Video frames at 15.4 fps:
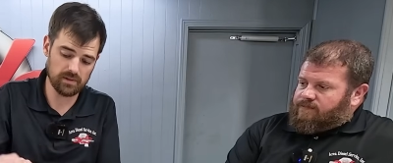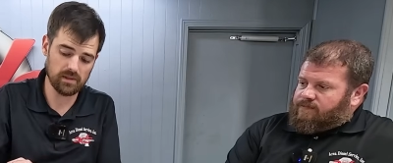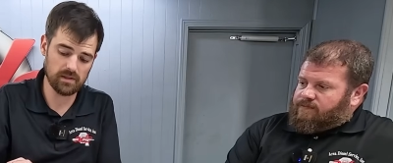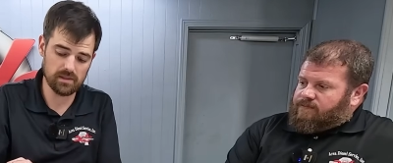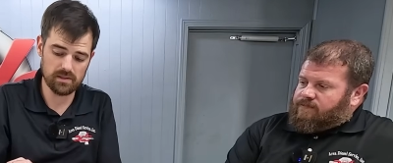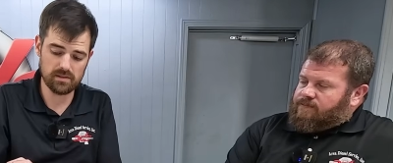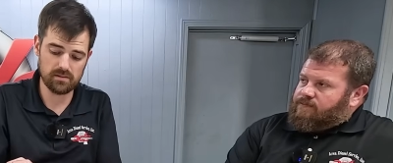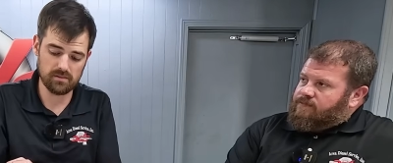
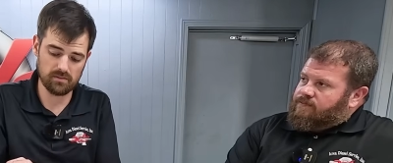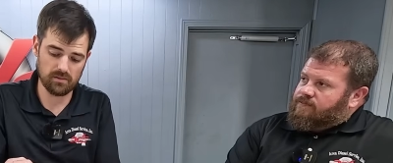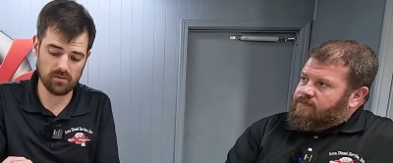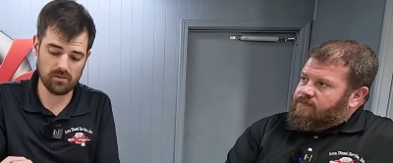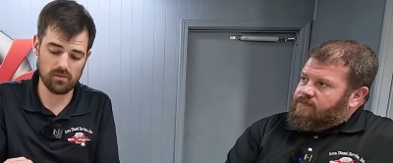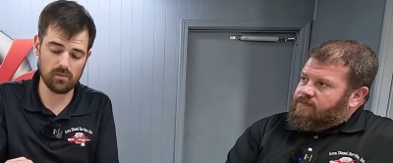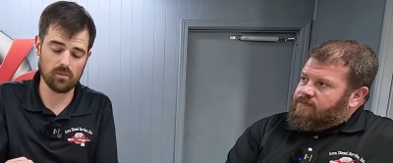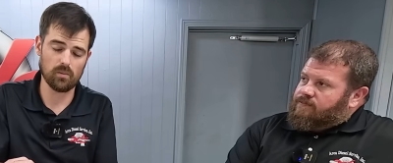Speaker 1: these
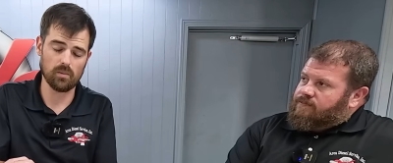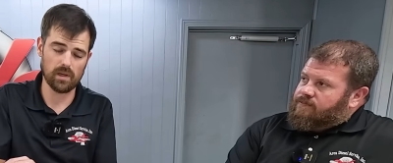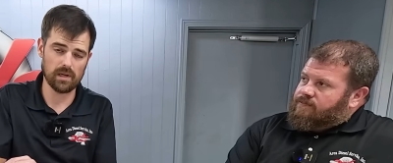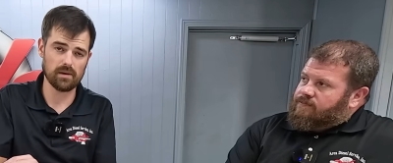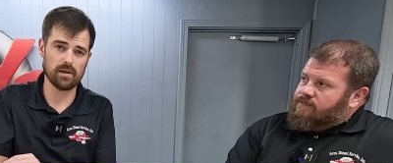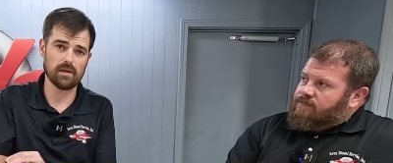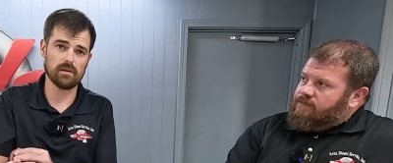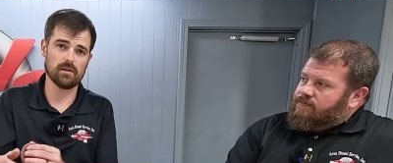they'll
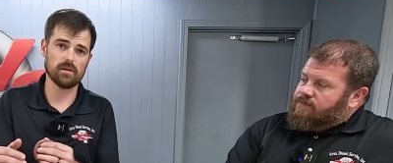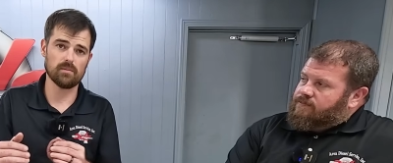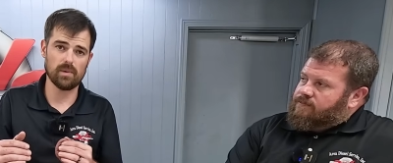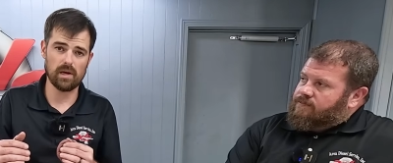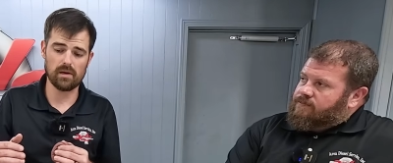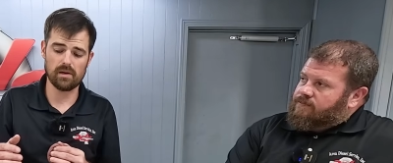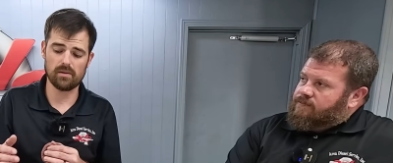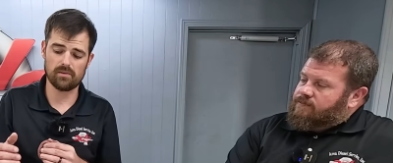wear into the
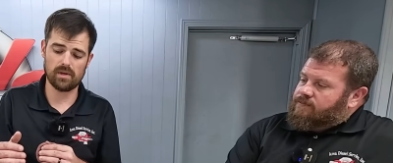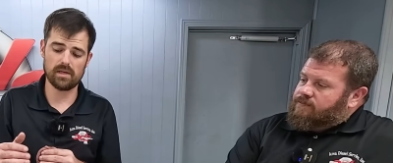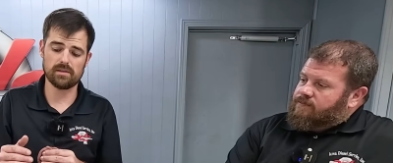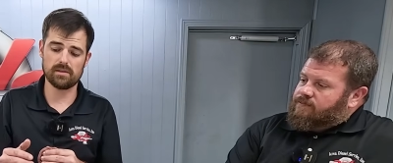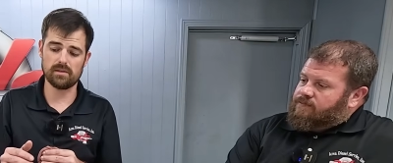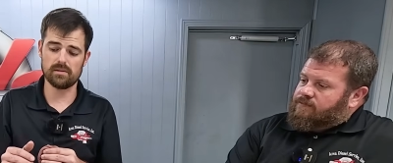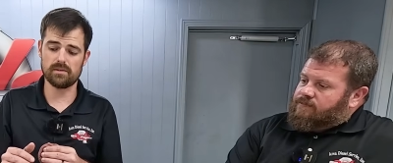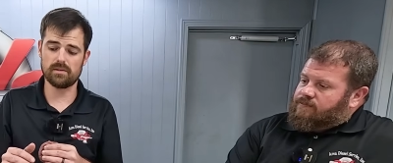bearing
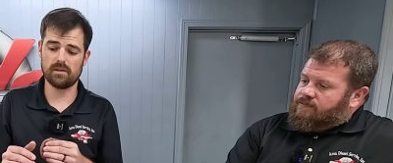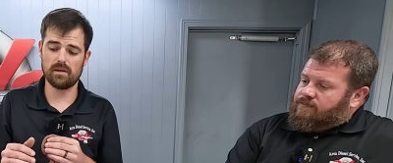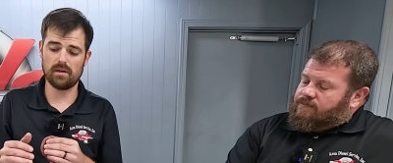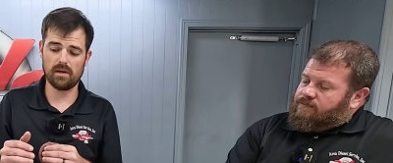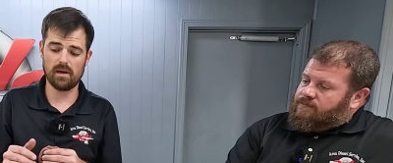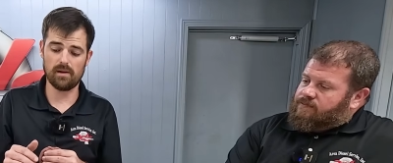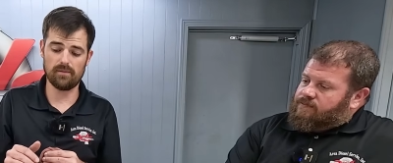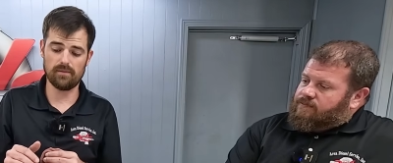races
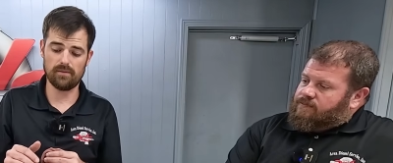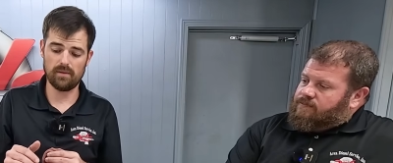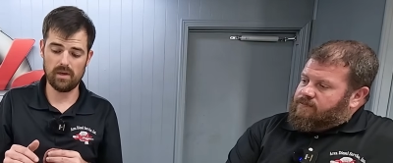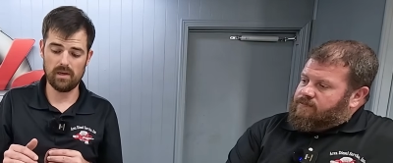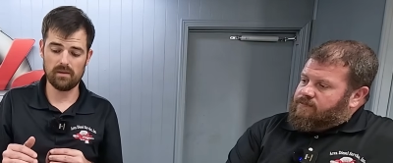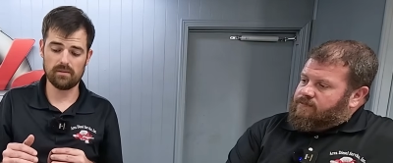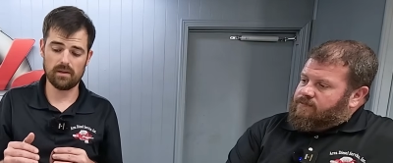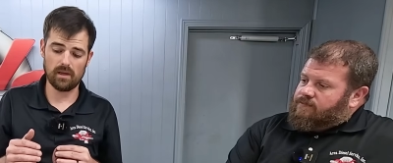enough
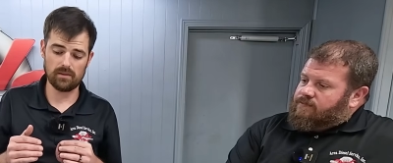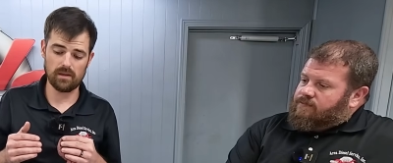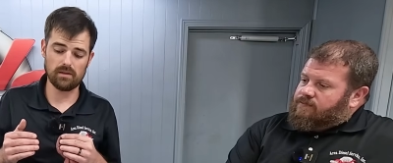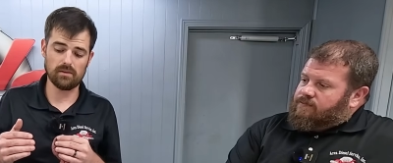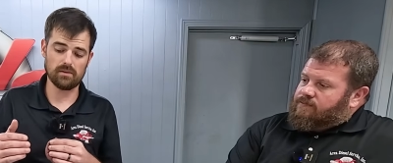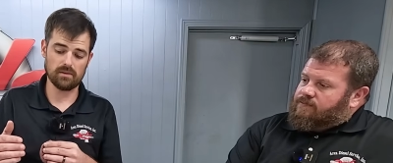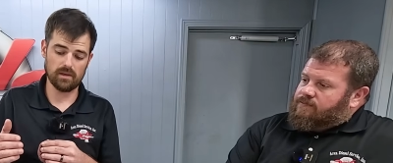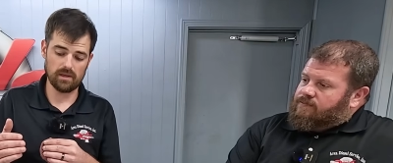that
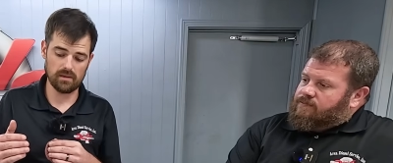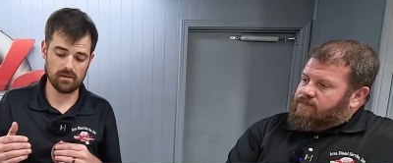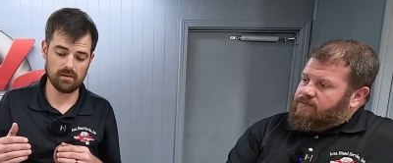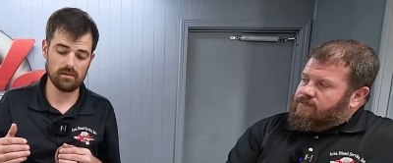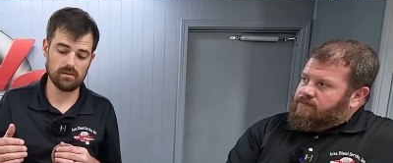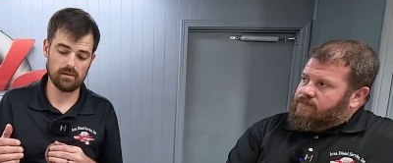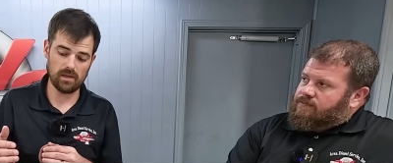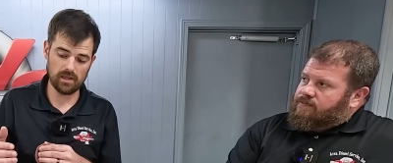then you'll
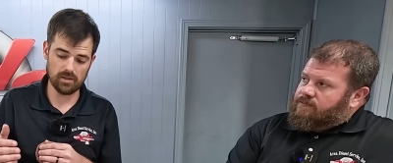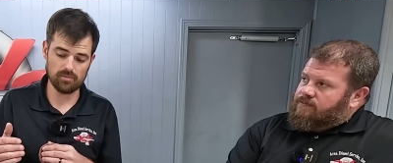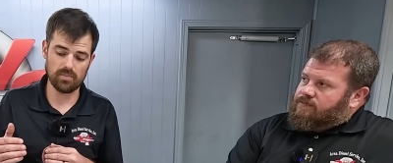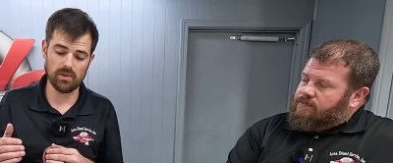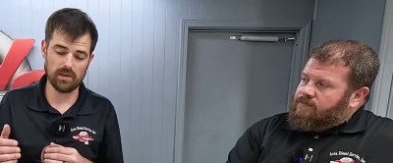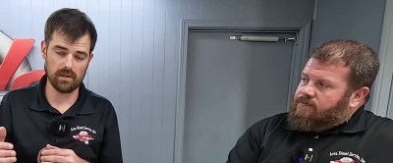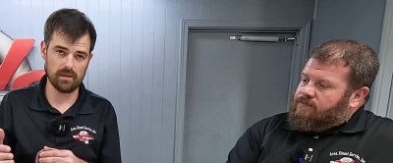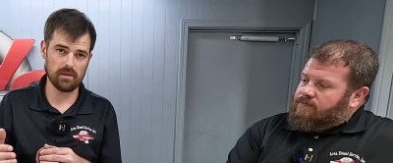get in
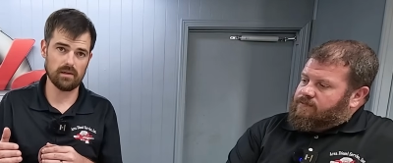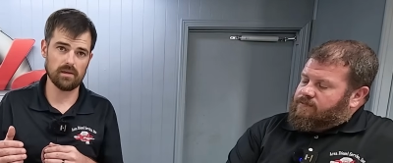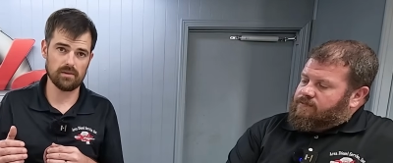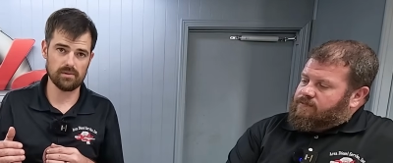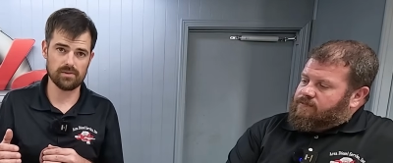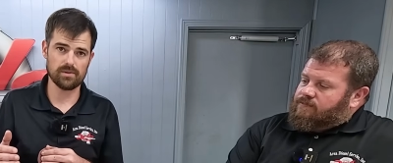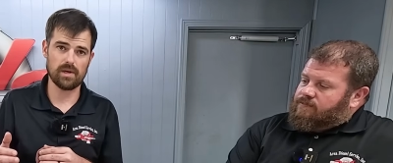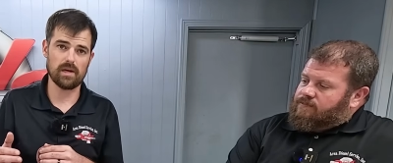play
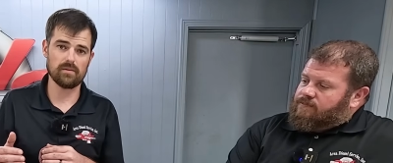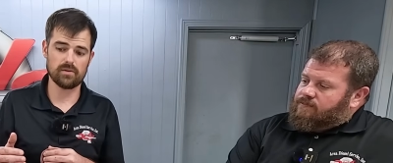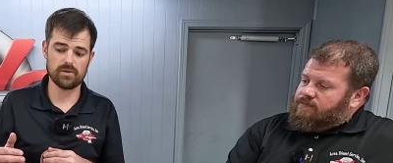in your drive